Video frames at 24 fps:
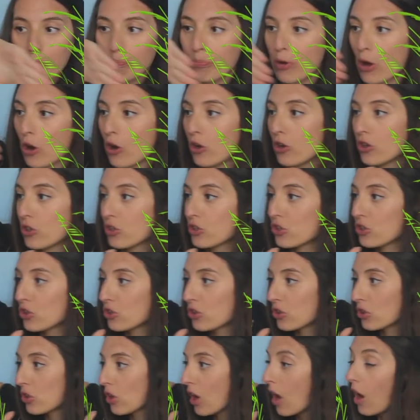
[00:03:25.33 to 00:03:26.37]

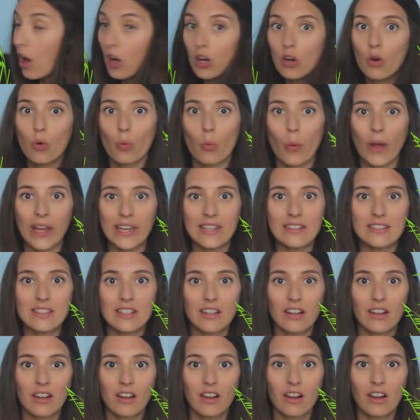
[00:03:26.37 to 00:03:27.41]
push.
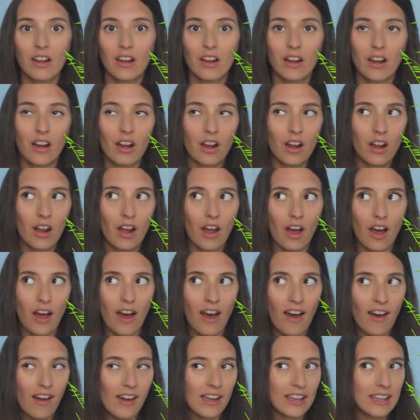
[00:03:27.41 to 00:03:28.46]
Wait,
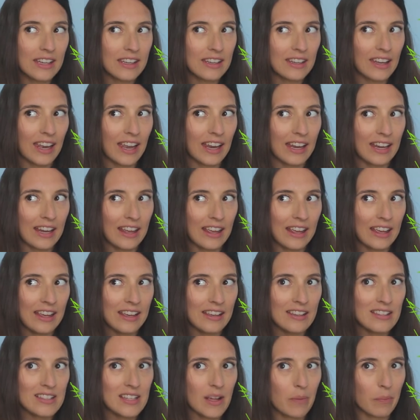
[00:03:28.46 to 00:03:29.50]
I can
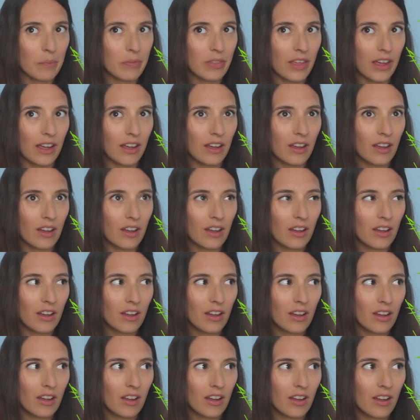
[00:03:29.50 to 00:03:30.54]
hear something.
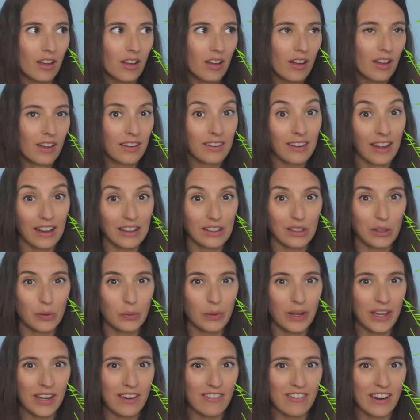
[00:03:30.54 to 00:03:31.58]
Can you
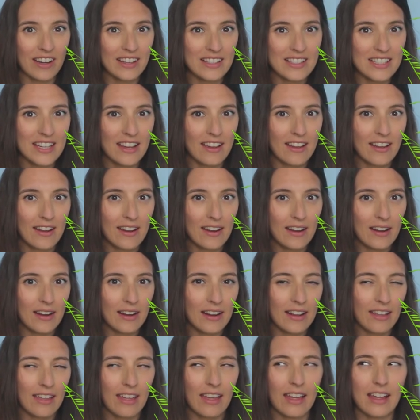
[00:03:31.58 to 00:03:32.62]
hear it?
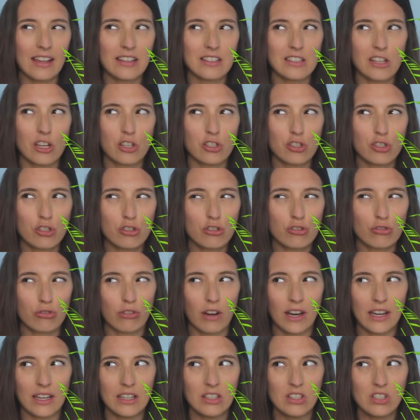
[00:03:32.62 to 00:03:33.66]
It's a
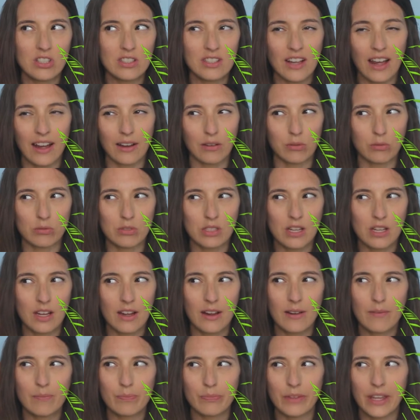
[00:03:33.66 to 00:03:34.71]
strange sound.
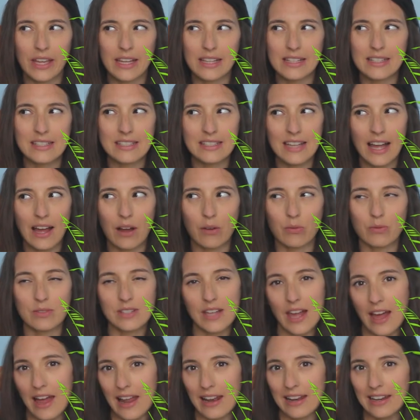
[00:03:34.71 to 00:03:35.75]
It sounds
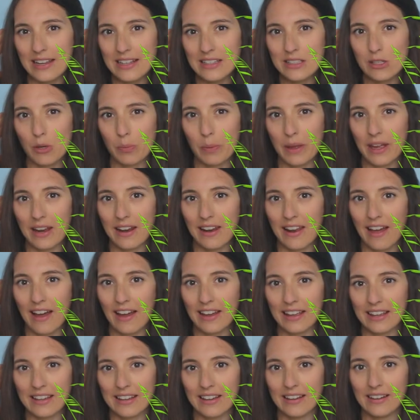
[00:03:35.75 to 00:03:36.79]
a little bit
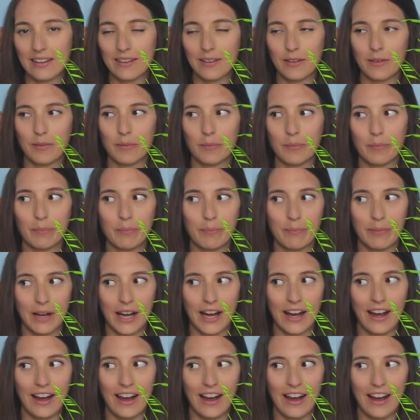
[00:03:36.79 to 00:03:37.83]
like
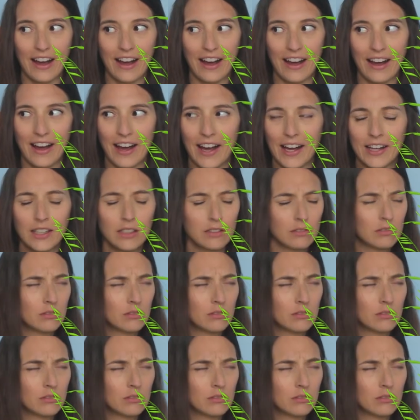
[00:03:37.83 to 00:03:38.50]
baa.